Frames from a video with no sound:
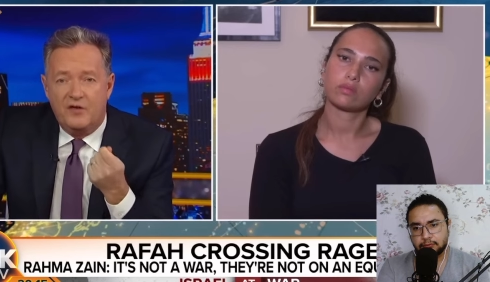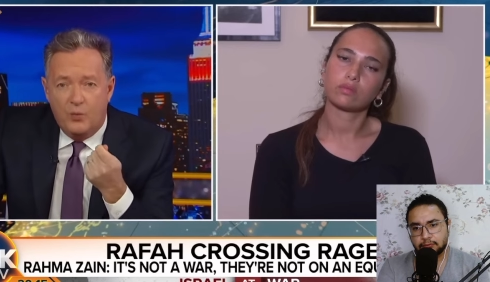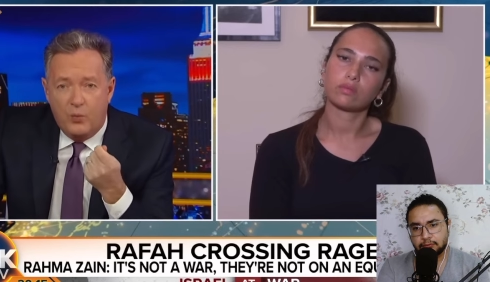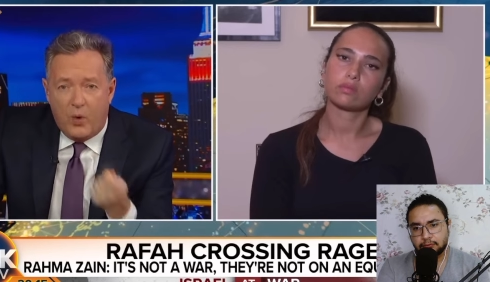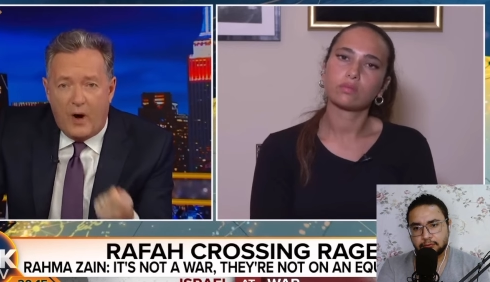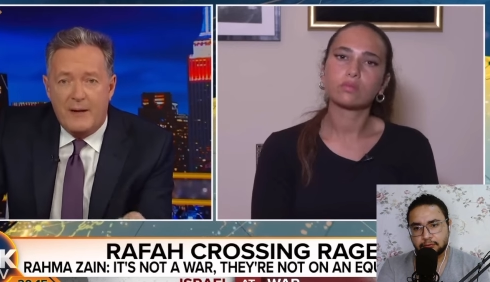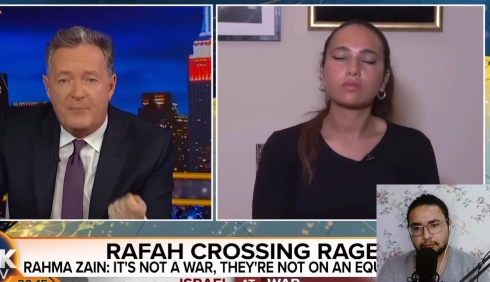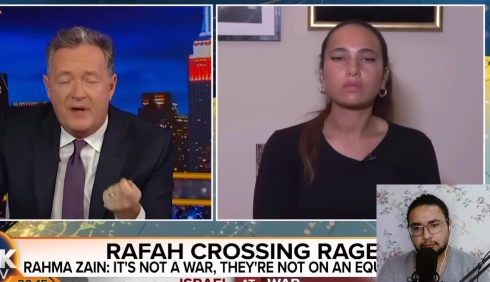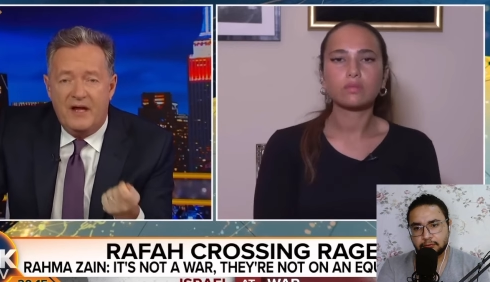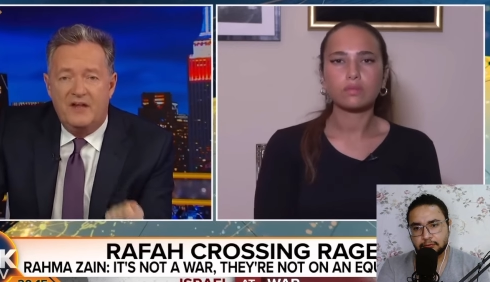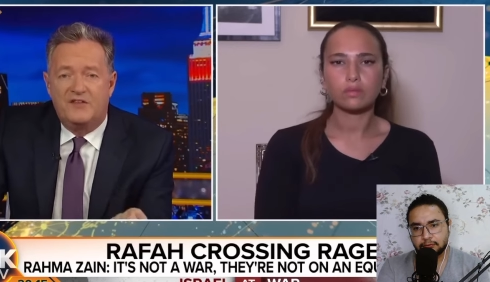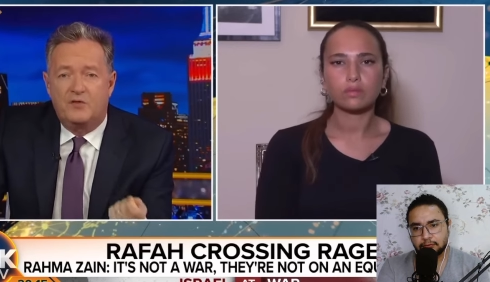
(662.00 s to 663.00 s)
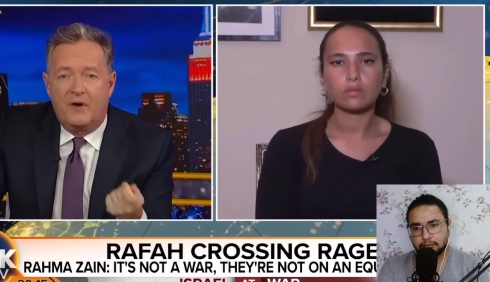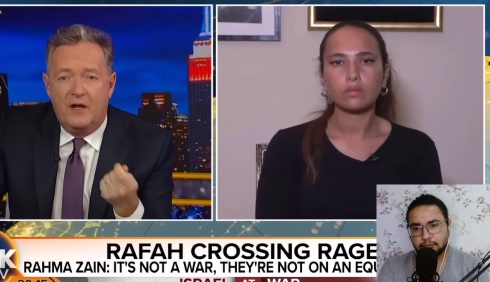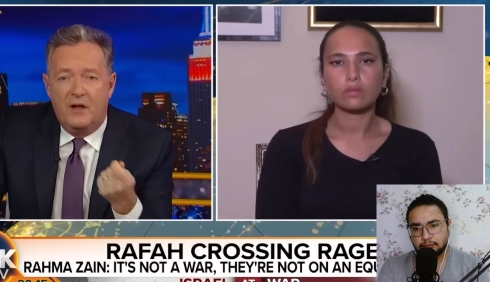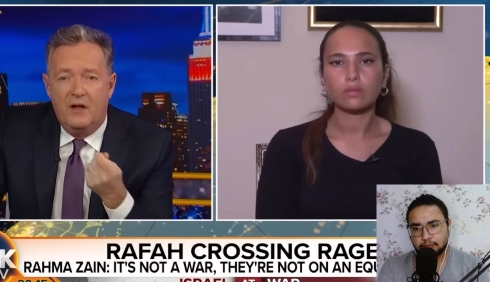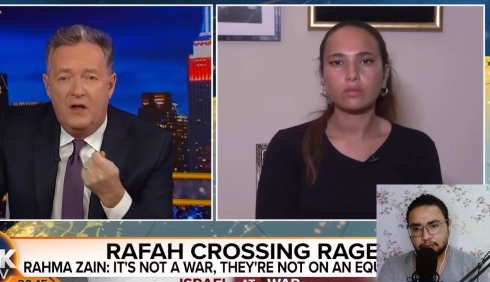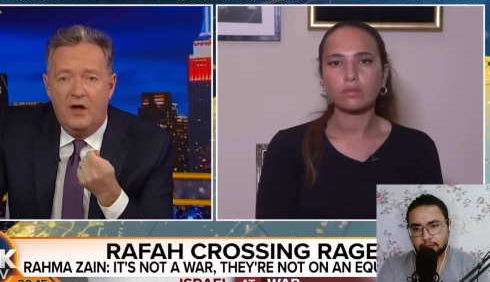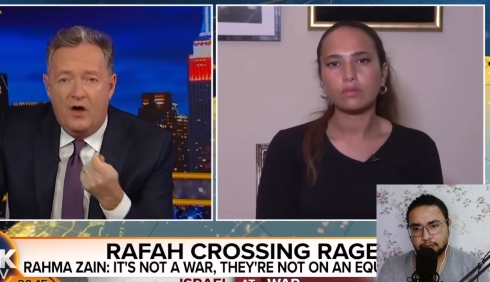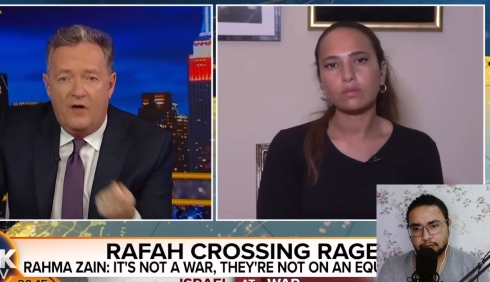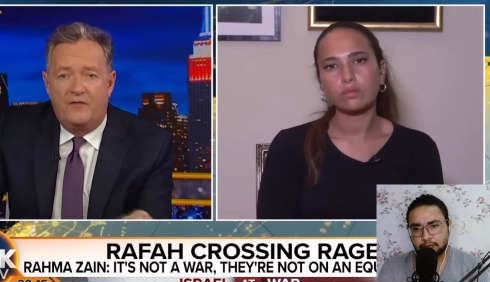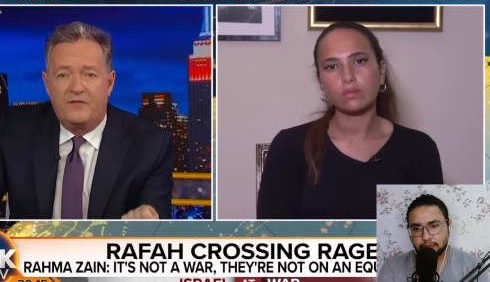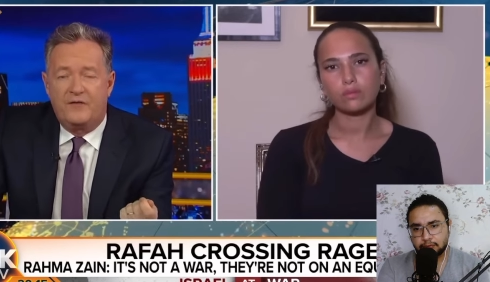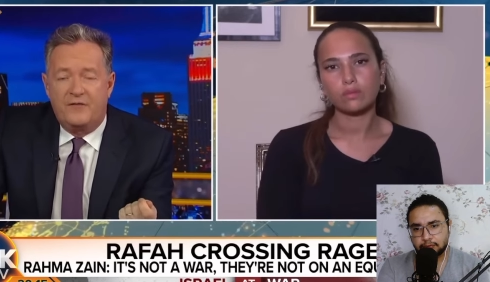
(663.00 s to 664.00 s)
Speaker 1: to wipe Israel
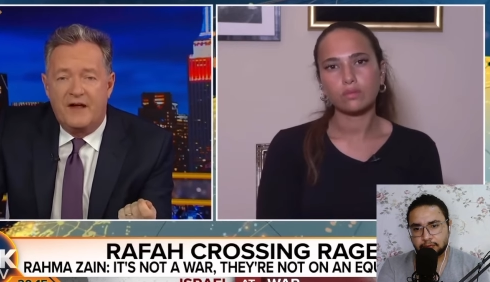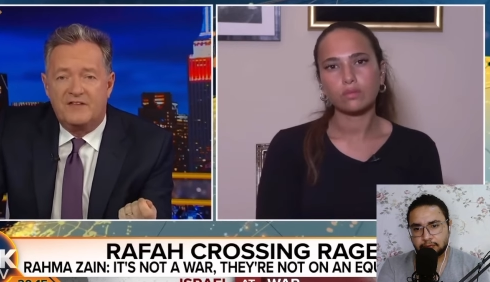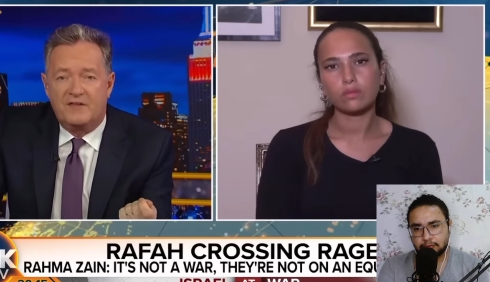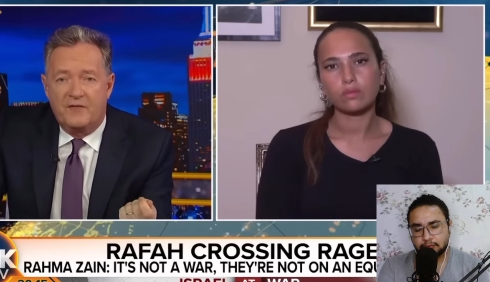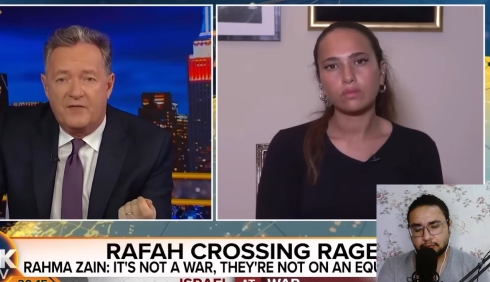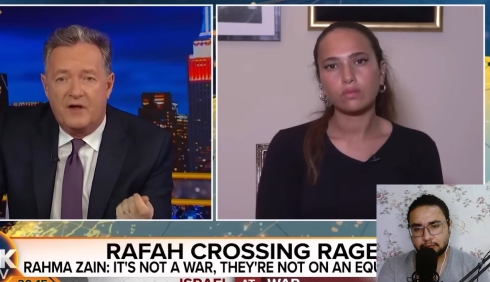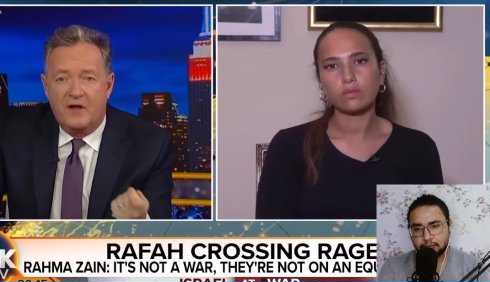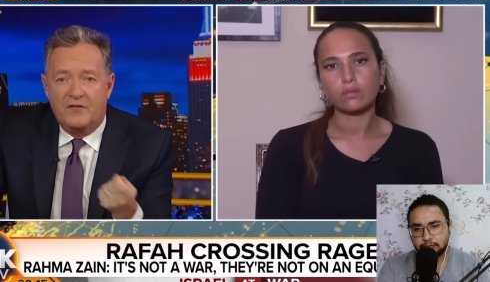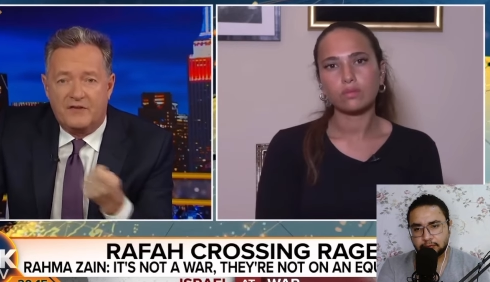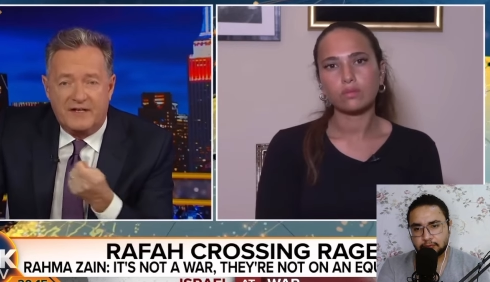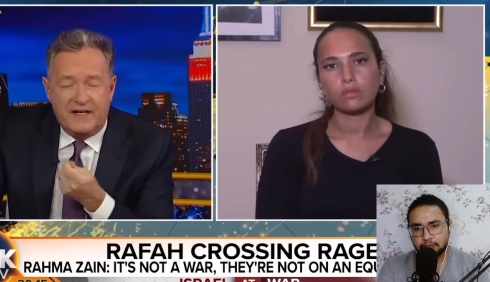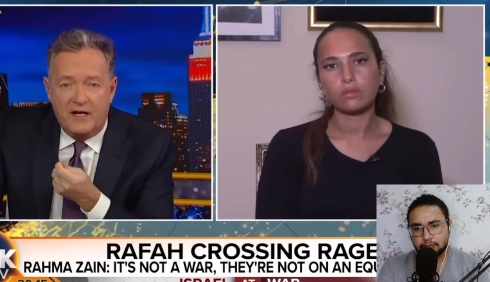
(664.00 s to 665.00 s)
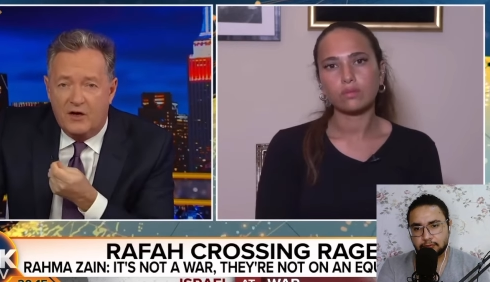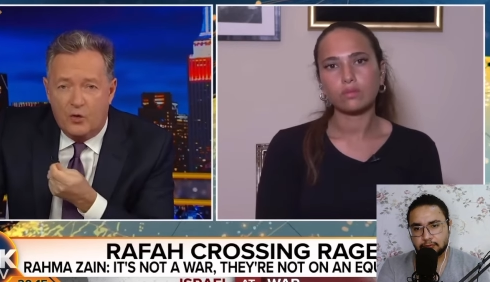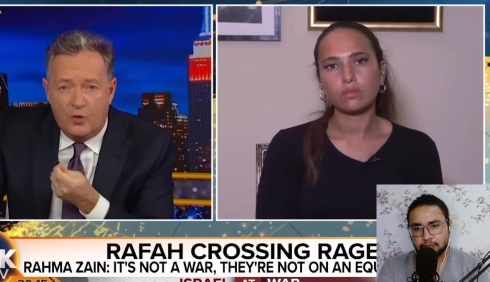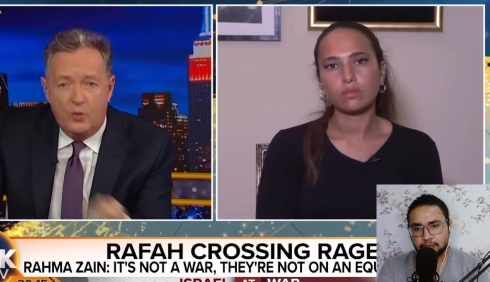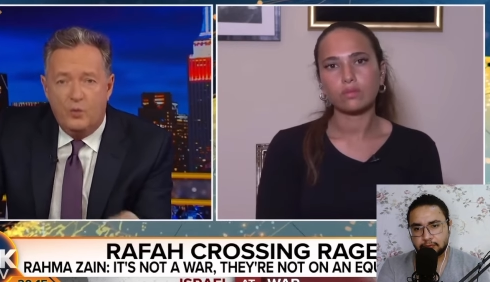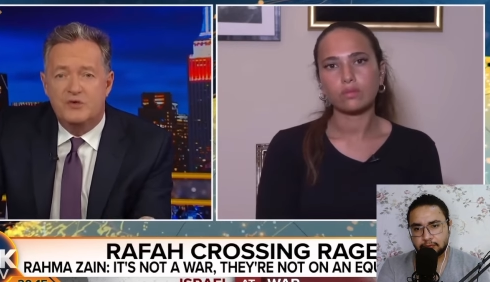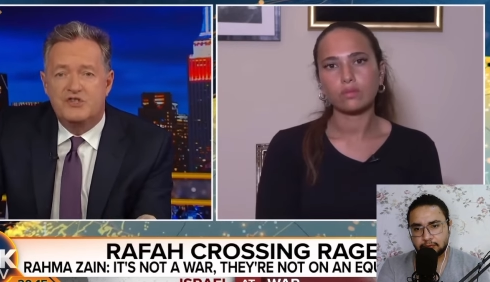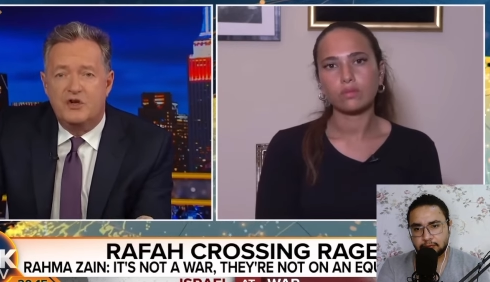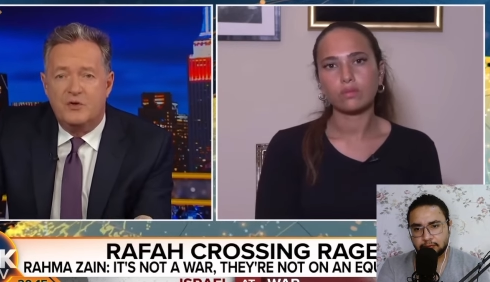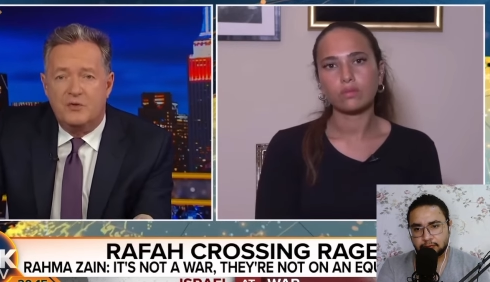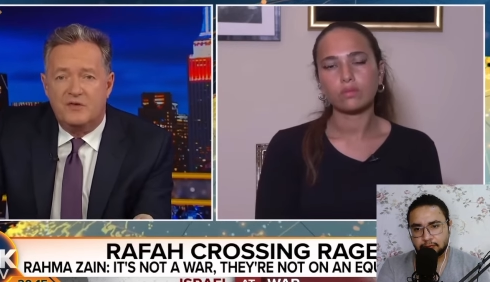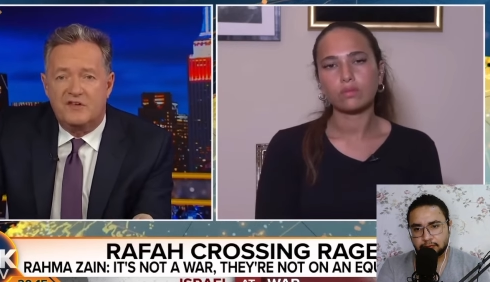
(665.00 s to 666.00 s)
off the face of the earth, to kill all
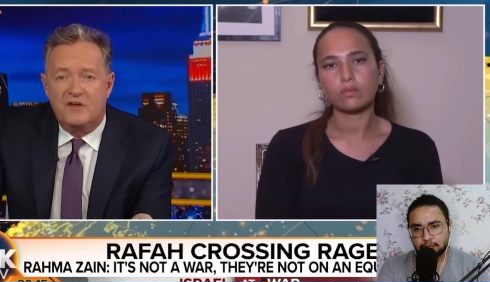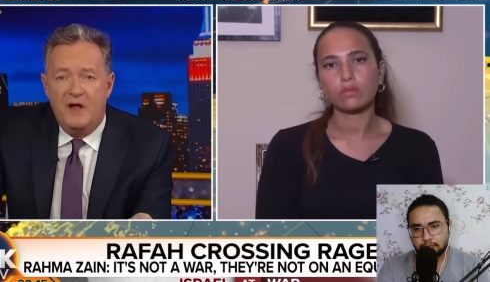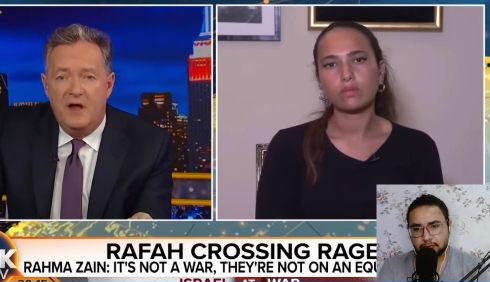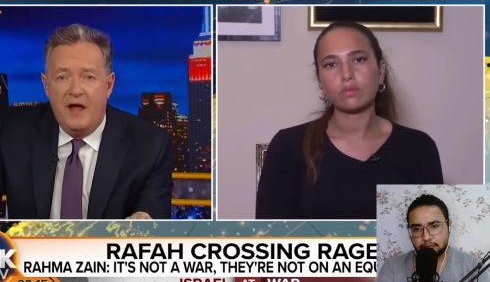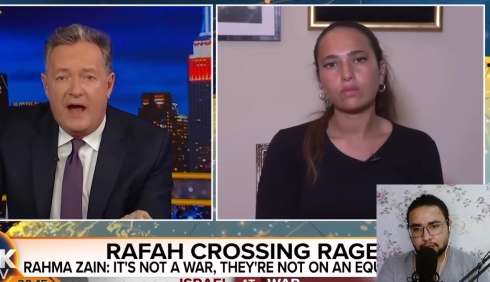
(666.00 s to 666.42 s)
Jews.